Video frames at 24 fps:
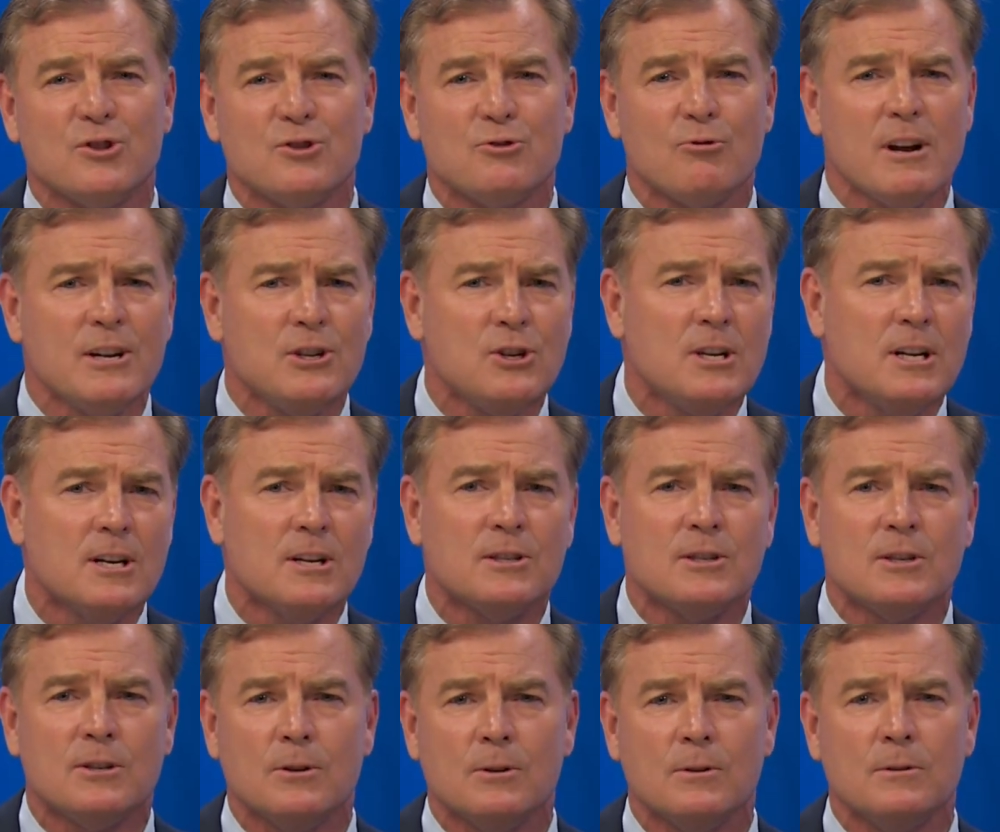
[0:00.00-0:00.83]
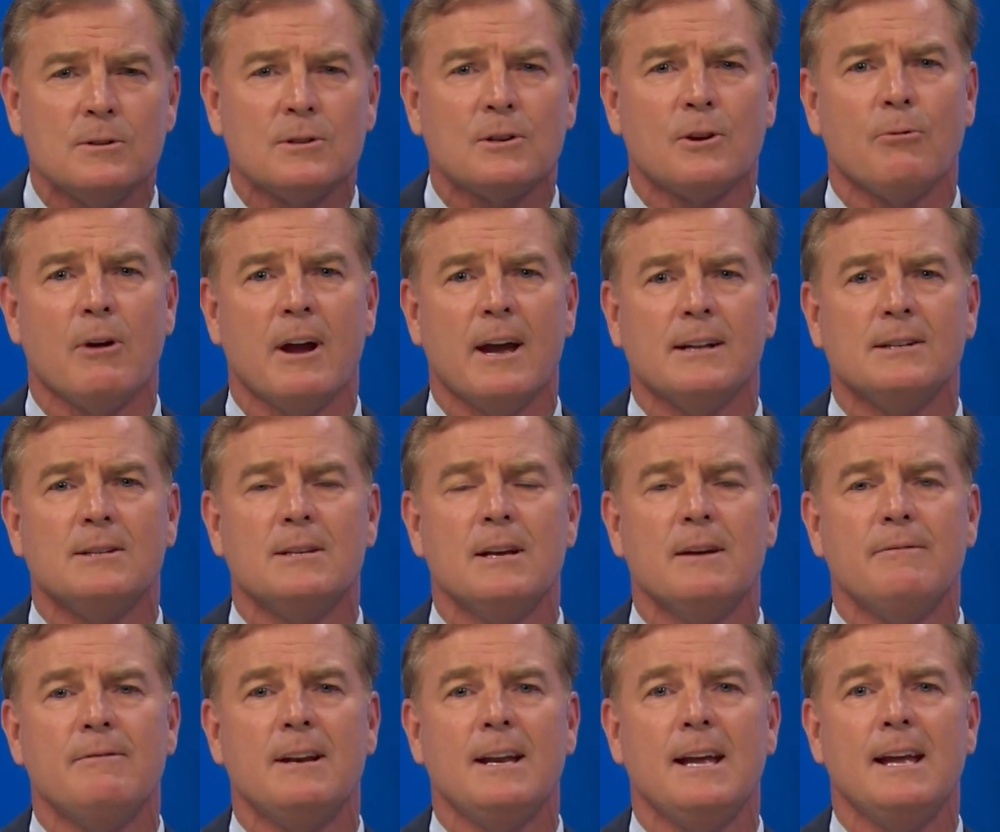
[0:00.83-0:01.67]
stretching a student's
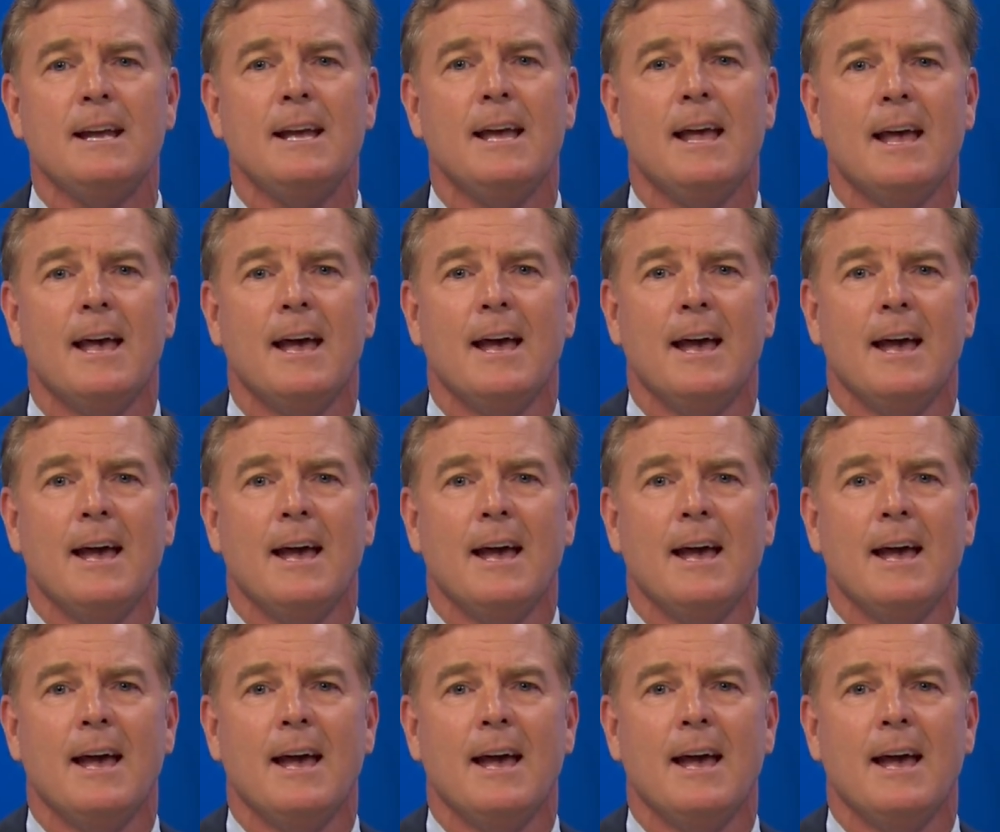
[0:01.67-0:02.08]
creativity,